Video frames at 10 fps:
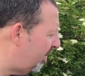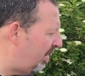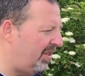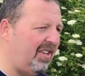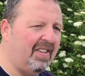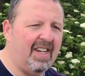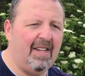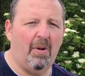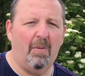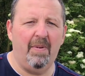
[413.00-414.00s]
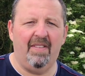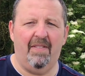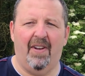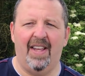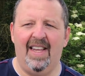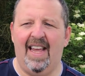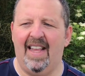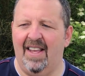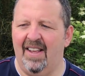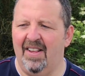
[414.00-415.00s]
some images of these poppies, if I can
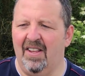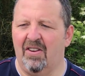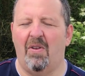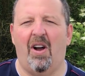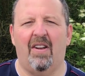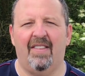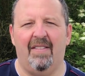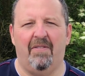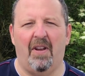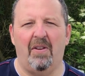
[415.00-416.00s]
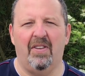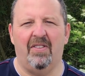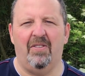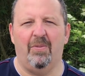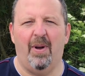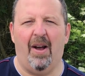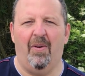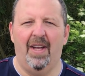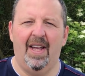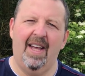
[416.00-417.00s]
get the grass in focus as
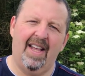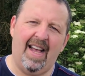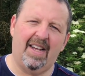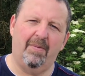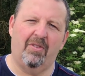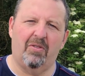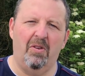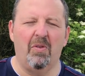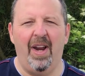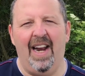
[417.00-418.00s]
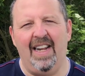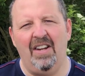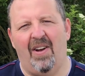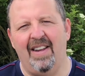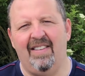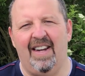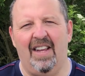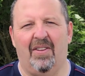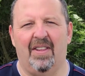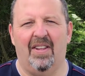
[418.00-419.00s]
well, that comes through really
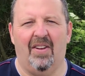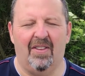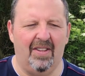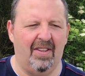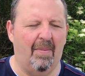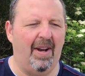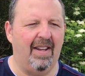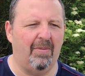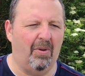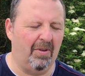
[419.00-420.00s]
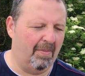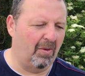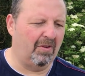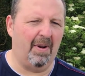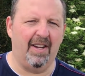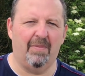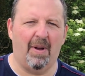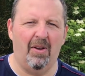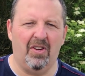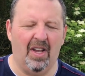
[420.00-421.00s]
nicely on the double X, or the multiple
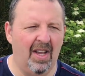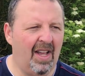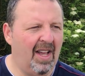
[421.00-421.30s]
exposure,